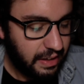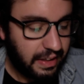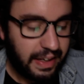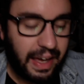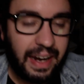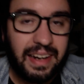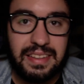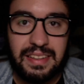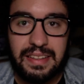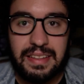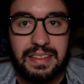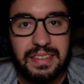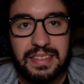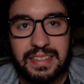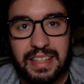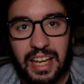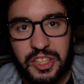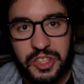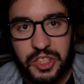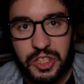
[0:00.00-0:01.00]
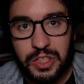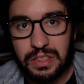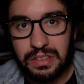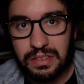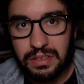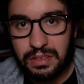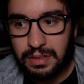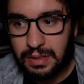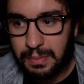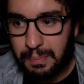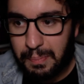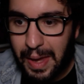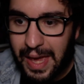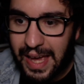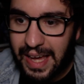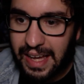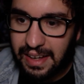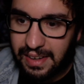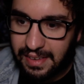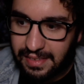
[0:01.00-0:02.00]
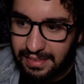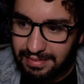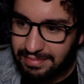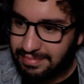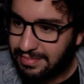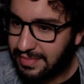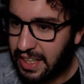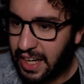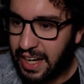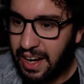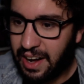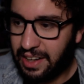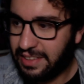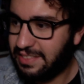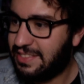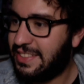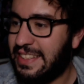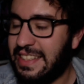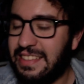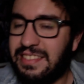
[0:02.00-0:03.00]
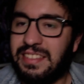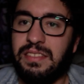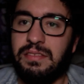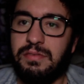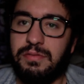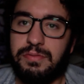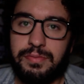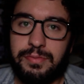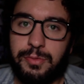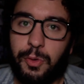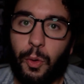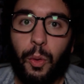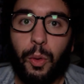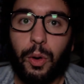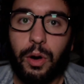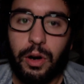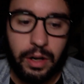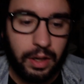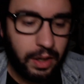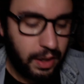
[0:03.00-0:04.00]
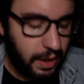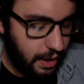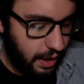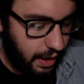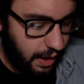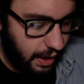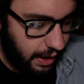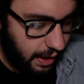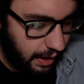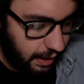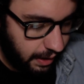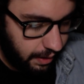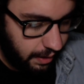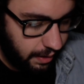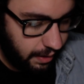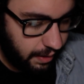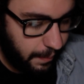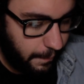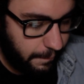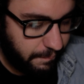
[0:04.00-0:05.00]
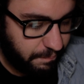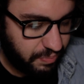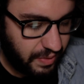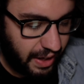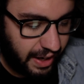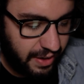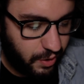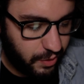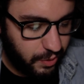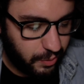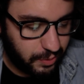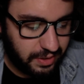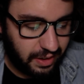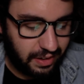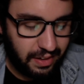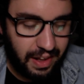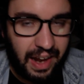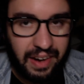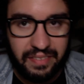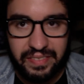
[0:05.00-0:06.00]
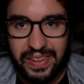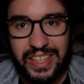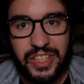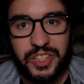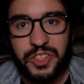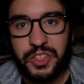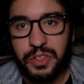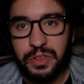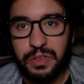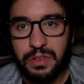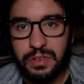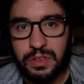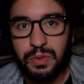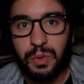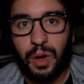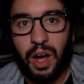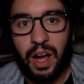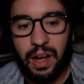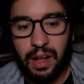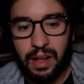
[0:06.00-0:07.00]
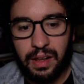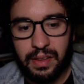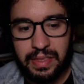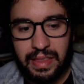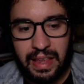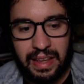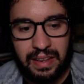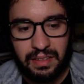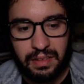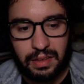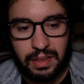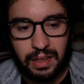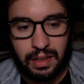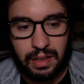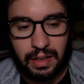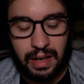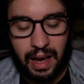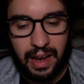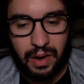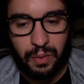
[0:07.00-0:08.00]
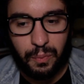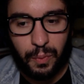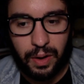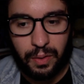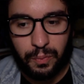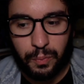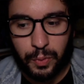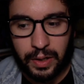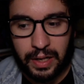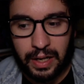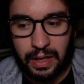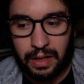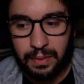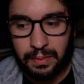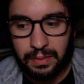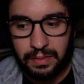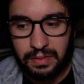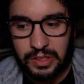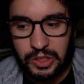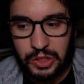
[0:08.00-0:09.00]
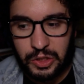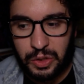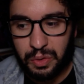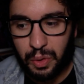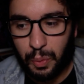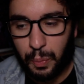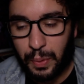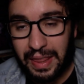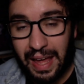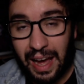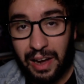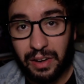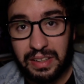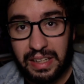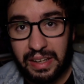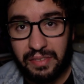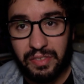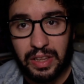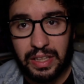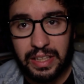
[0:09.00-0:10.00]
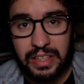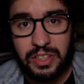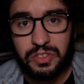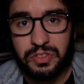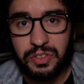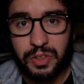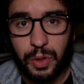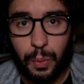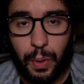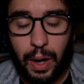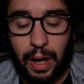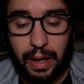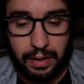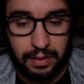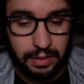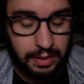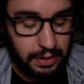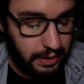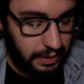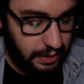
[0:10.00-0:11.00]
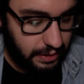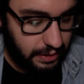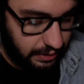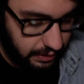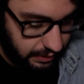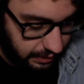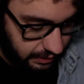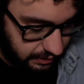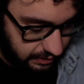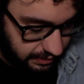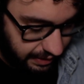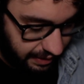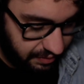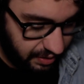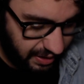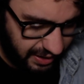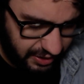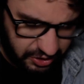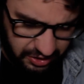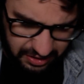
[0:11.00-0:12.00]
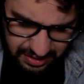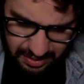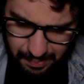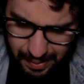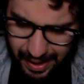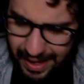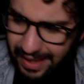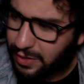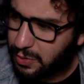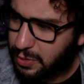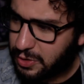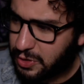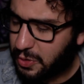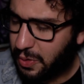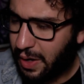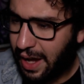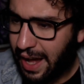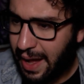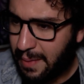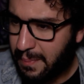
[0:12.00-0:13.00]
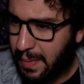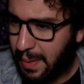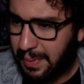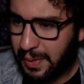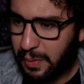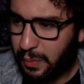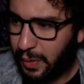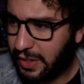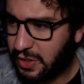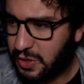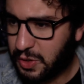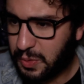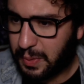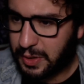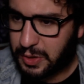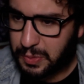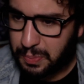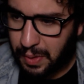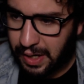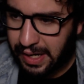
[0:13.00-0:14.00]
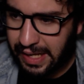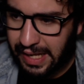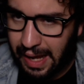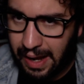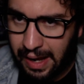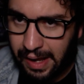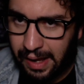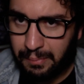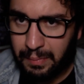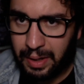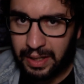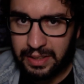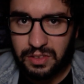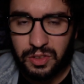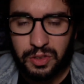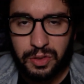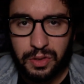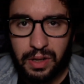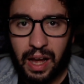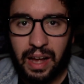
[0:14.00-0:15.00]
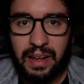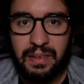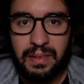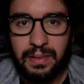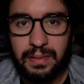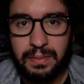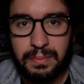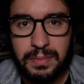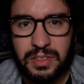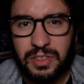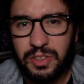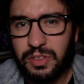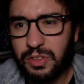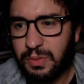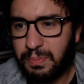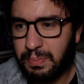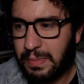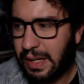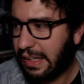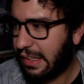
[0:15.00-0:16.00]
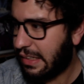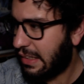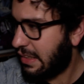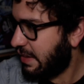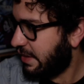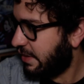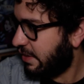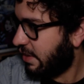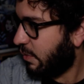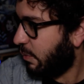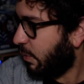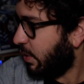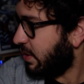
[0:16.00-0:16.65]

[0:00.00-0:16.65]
get into discussions to make a season four. Uh, I know there was a lot of issues. Uh, they kind of want we're gonna do it without David Lynch for a while because David Lynch's demands were too high. Maybe he wanted too much money. I, am not. I still don't, I'm not clear on